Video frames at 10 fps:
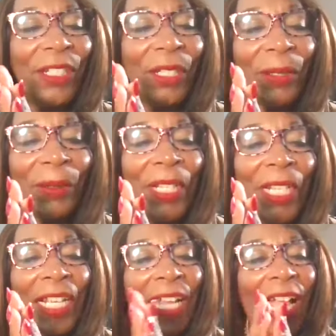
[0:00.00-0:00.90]
so
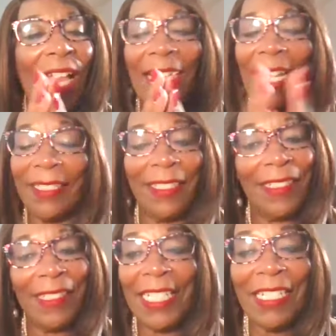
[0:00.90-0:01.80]
I
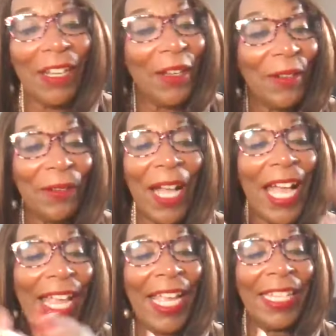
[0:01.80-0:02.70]
just didn't know
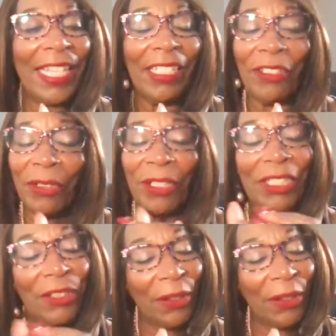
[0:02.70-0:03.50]
I had that choice.